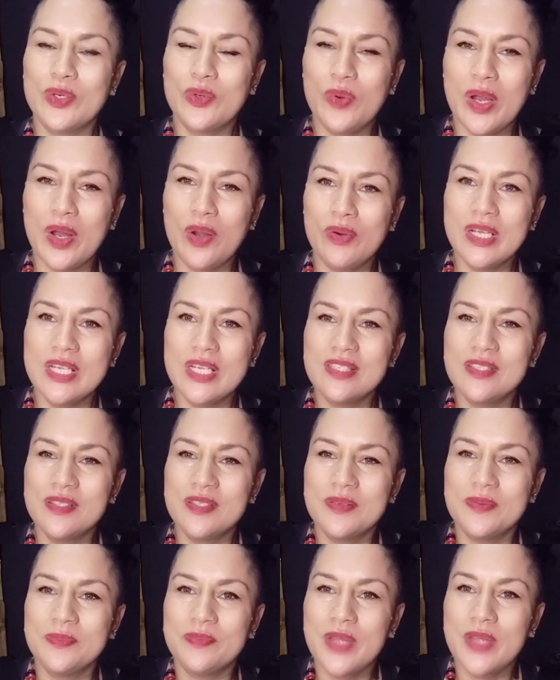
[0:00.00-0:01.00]
Aquarius,
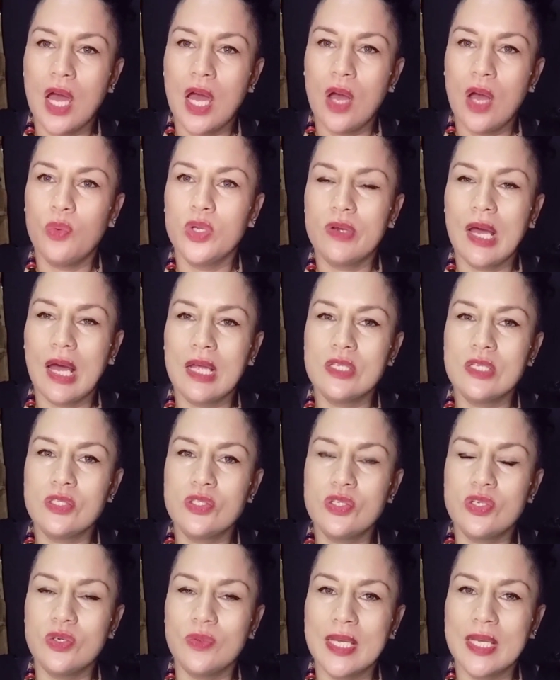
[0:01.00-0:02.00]
how are you guys
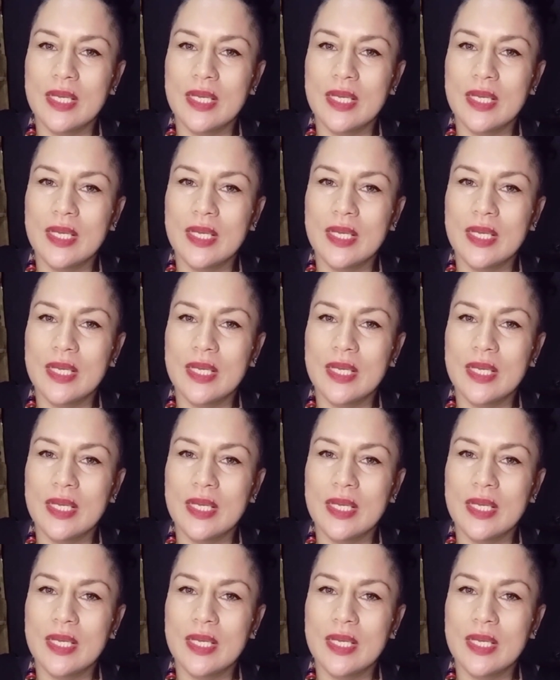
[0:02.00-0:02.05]
doing?